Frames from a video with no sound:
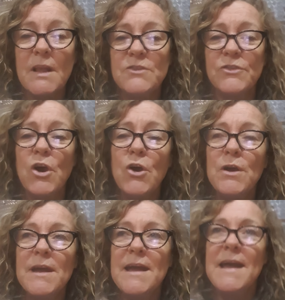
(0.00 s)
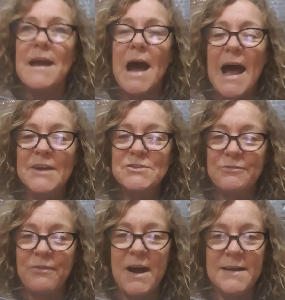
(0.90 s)
So I had to
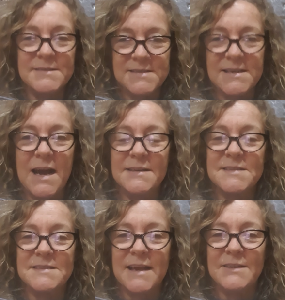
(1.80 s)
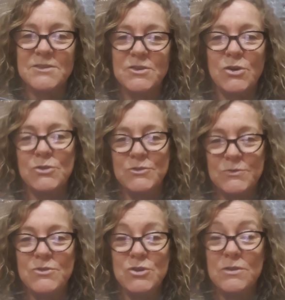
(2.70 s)
find sites that could
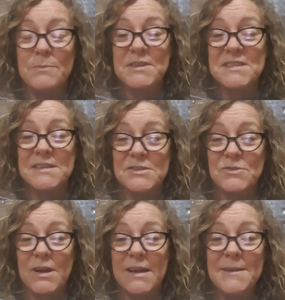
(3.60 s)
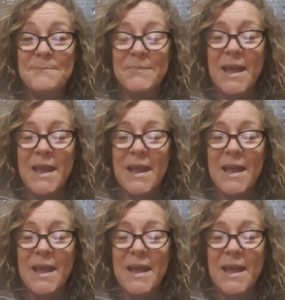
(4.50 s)
do the business, really.